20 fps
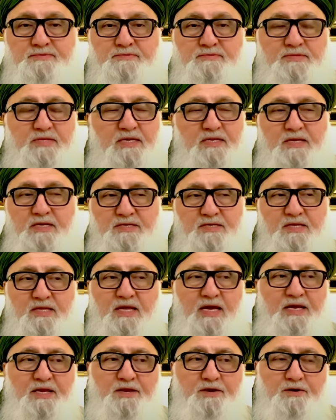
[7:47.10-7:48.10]
that doesn't
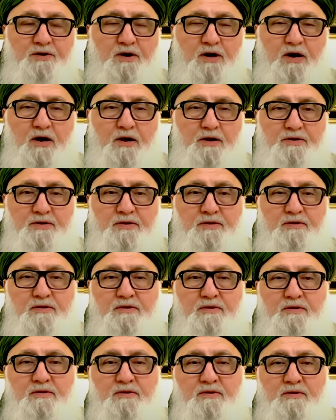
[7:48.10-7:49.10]
like your heart
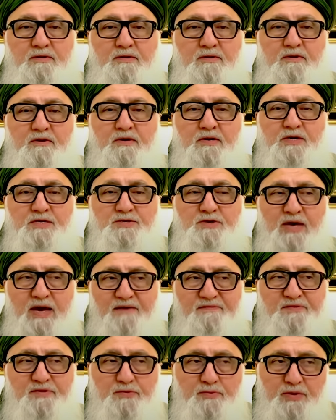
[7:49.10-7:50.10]
because you
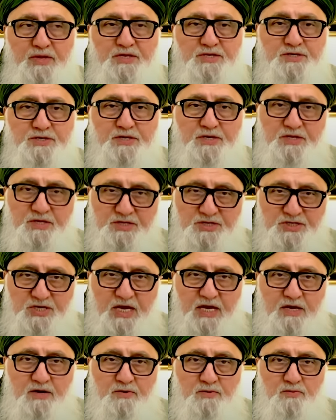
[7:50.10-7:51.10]
have to reach to the
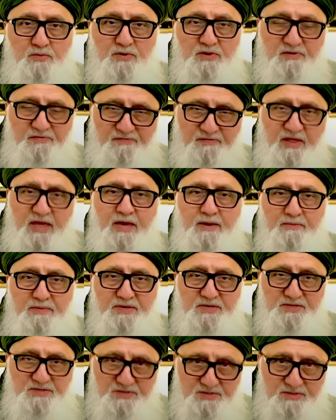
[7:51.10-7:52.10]
shaykh where the flame
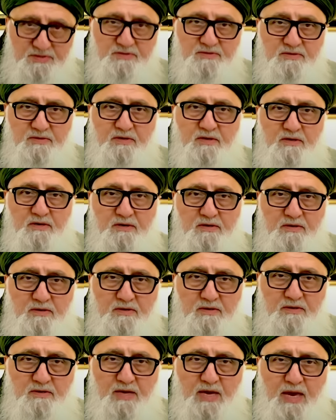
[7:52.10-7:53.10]
is
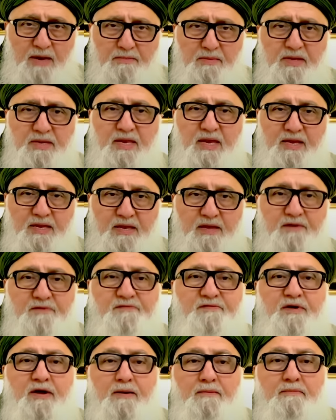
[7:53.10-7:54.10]
emanating
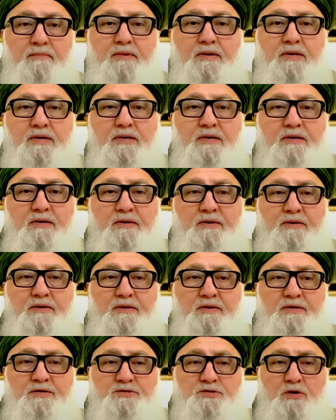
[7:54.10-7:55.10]
from.
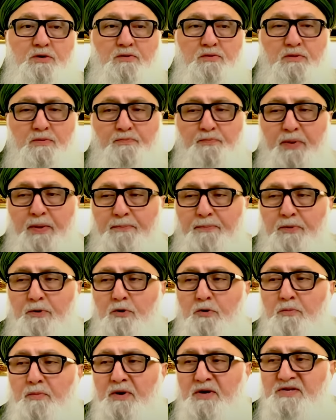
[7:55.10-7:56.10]
So the people
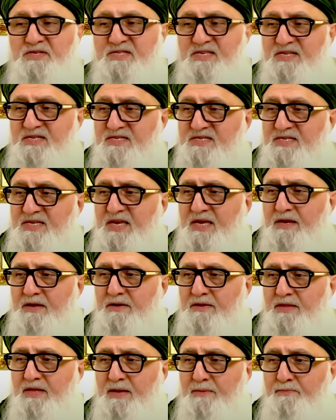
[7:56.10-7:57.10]
whom are
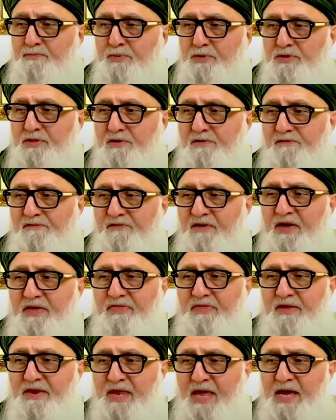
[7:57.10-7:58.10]
sincere they put their
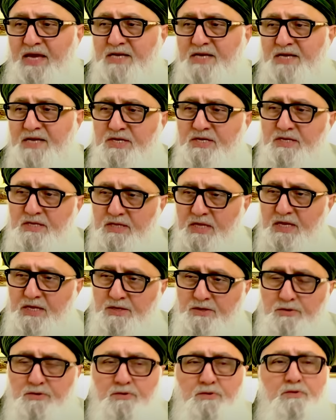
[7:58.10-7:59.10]
faith in action, they
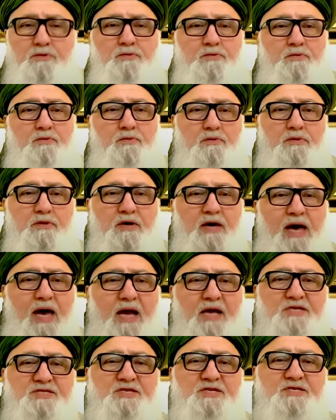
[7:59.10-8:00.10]
do the
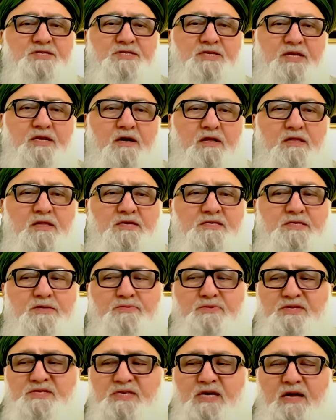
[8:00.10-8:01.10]
actions that
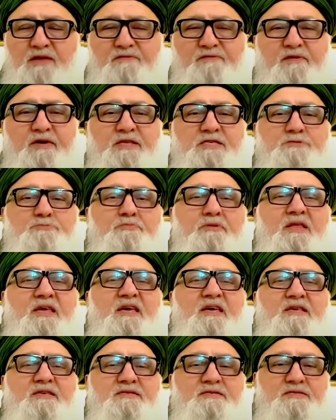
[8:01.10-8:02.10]
Allah finds
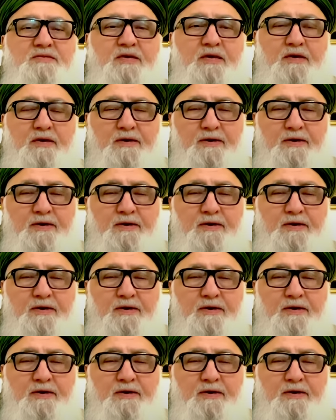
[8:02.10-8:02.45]
pleasing.